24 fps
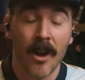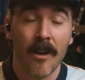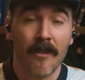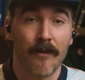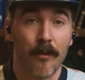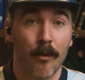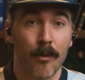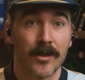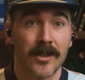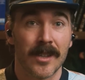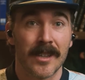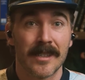
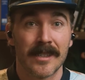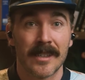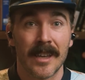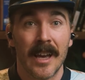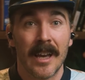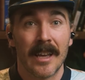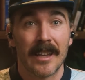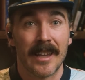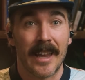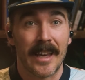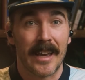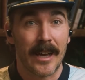forces
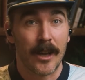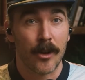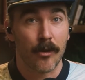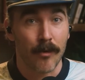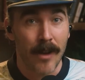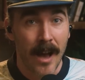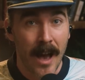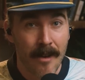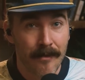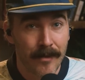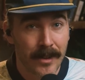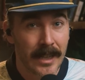like
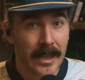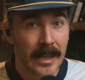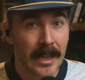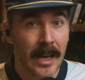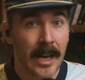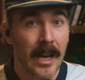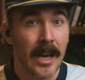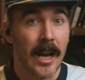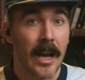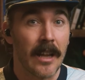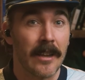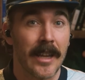gravity,
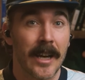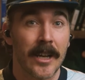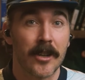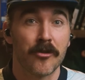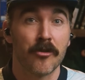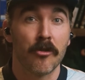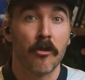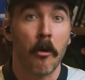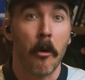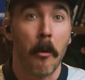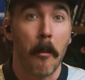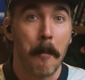
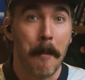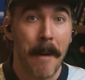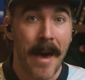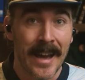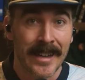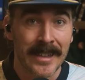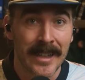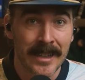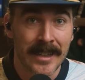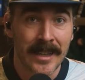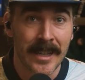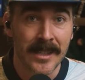
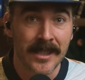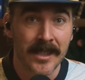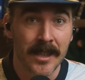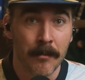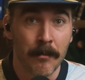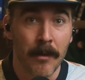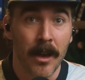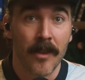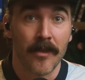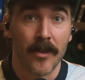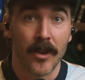electromagnetism,